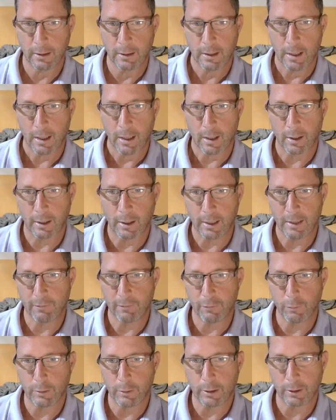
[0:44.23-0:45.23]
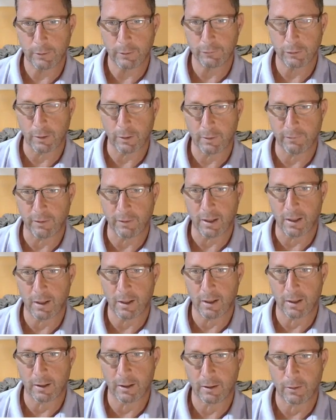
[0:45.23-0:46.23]
are level curves of
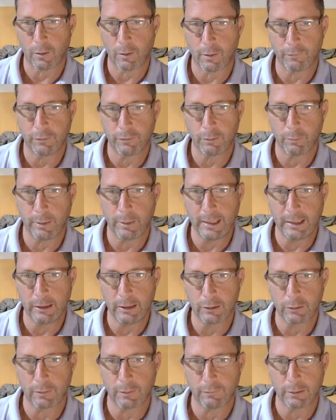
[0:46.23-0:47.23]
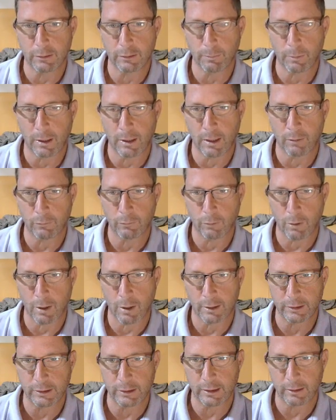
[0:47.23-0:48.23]
R, of the radius of this brown
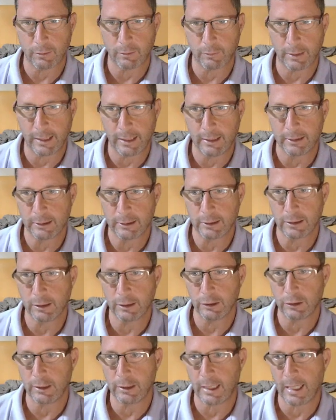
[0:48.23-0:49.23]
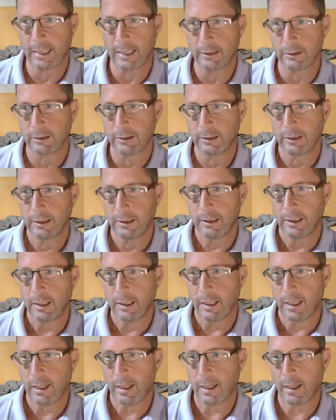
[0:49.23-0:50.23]
caustic, okay, such that
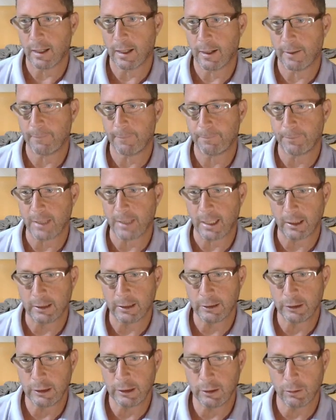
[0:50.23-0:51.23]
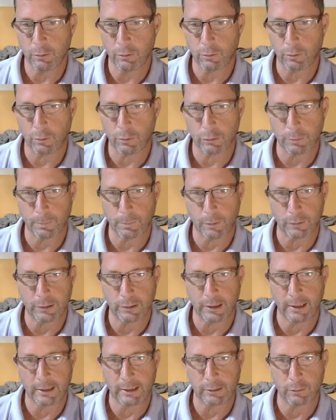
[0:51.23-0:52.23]
I continue to close
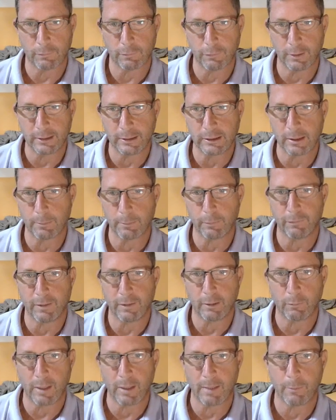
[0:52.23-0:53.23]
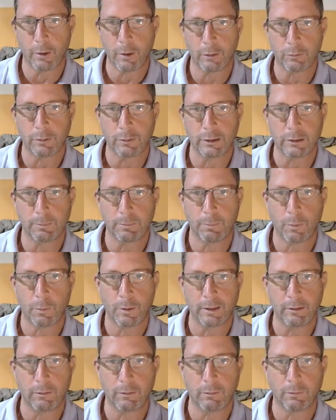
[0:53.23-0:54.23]
Poncelet. So for example, if I grab onto this
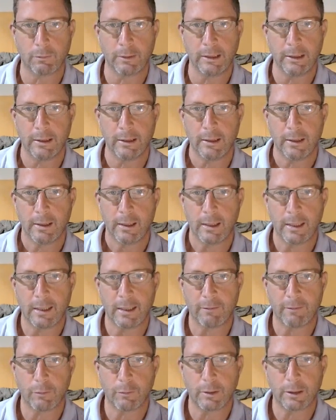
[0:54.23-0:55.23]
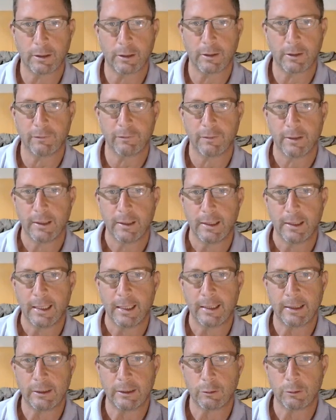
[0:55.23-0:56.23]
0.3 level curve
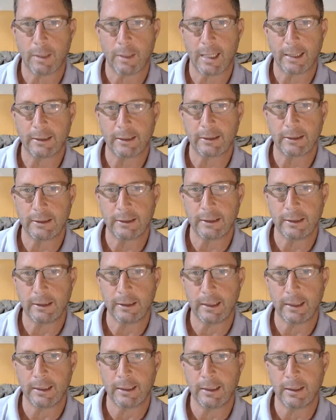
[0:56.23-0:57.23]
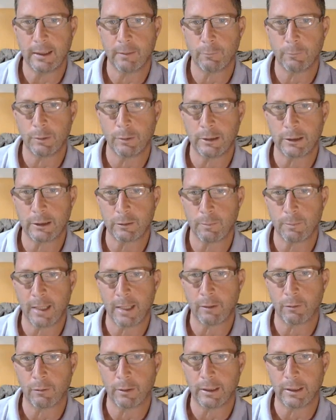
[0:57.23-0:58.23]
and I drag C, and here I'm doing this
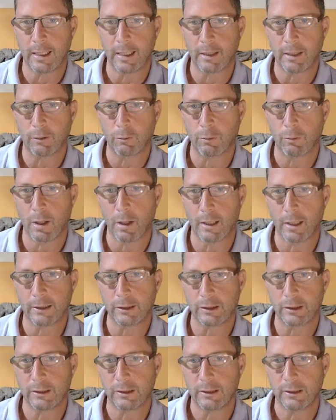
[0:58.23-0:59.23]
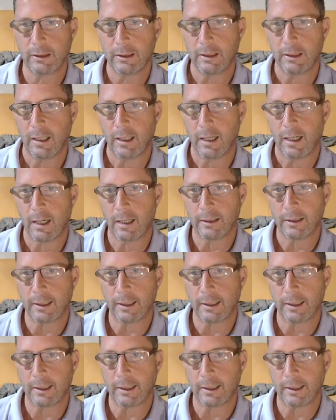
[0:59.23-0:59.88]
manually, across that